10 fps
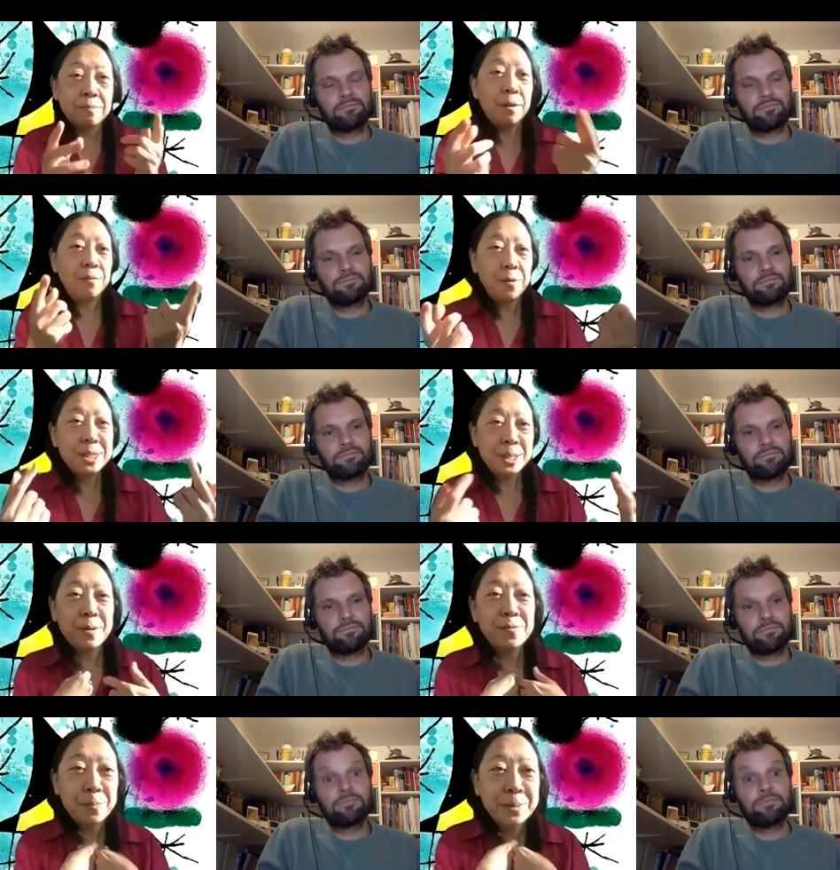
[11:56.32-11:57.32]
Speaker 1: for example,
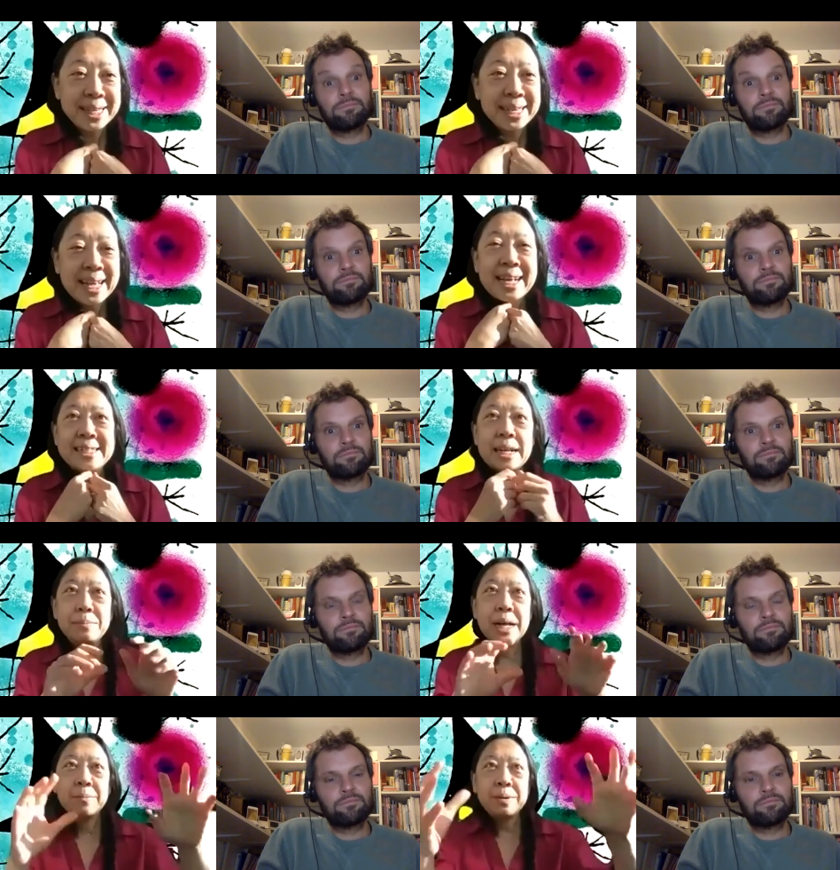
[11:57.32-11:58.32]
for me,
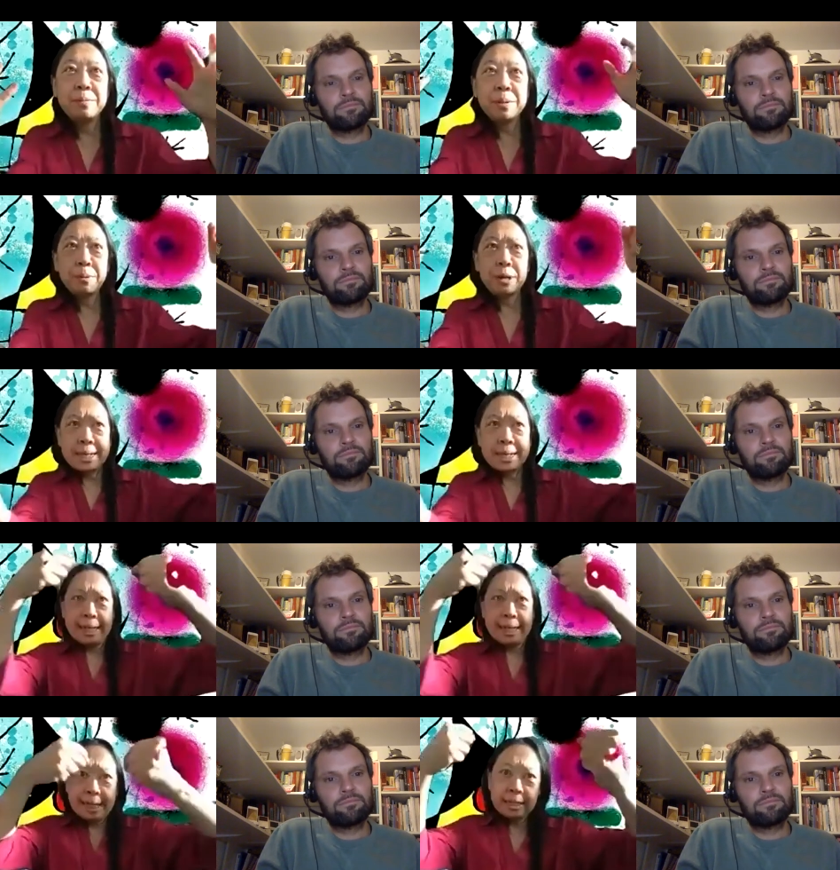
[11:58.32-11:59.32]
sometimes if people are in
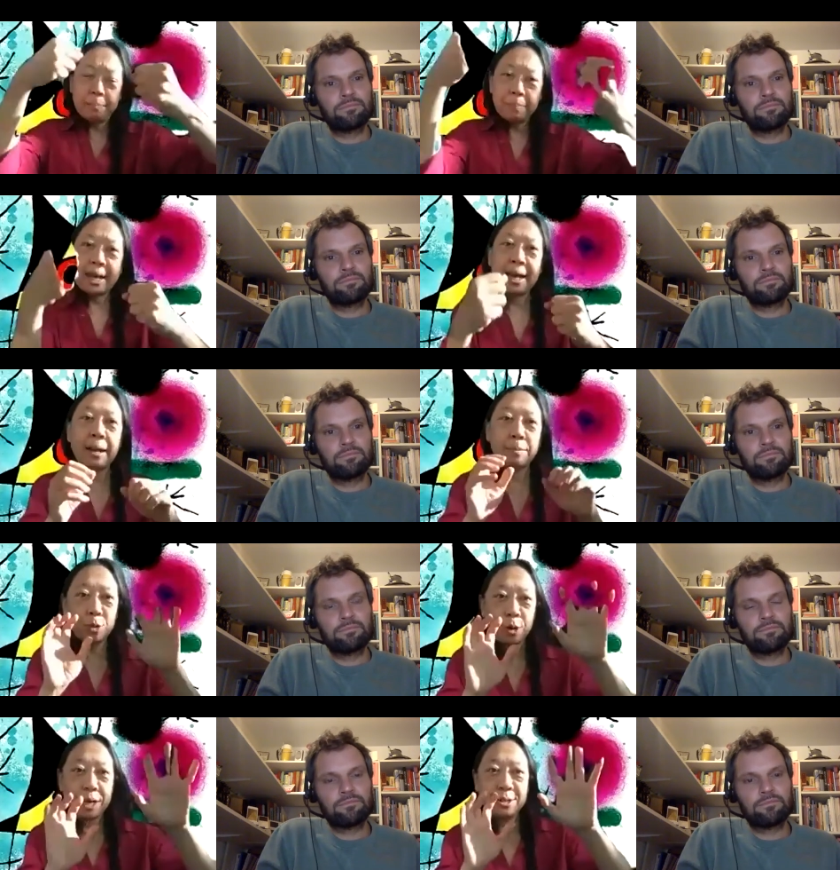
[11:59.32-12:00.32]
heated debate and I'm
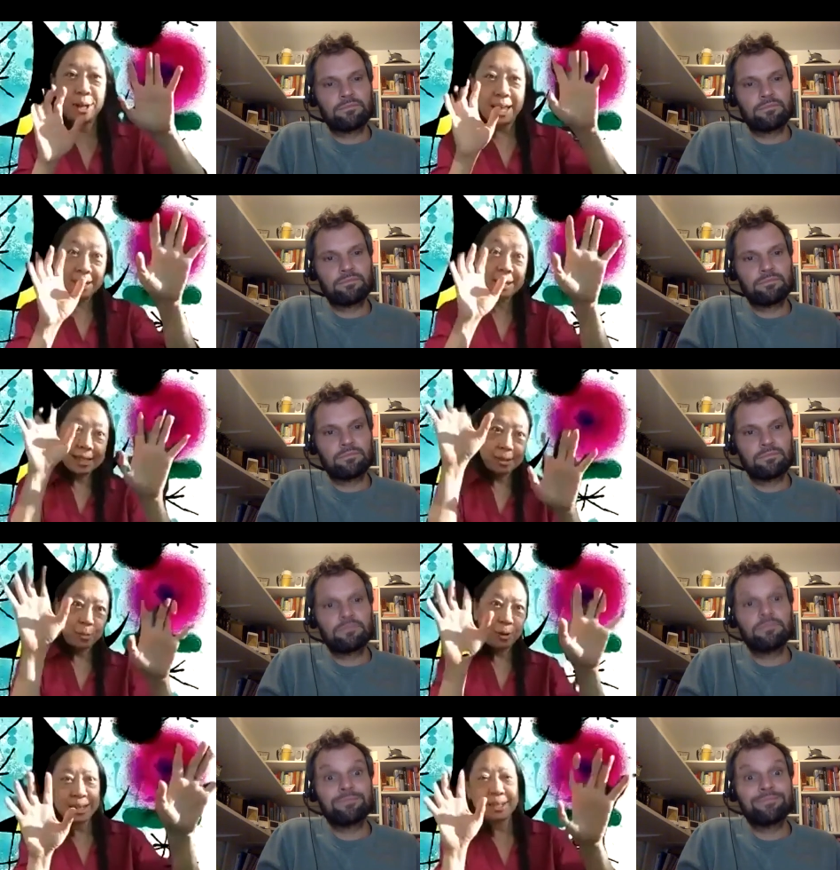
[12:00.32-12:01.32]
trying to analyze
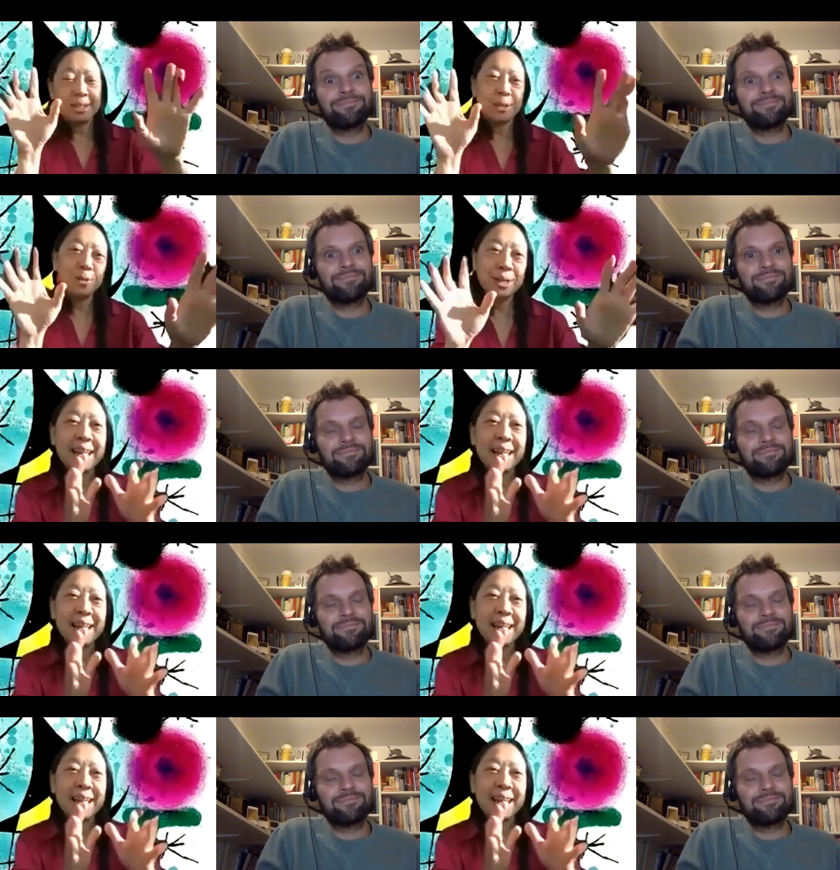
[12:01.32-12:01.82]
what are they doing,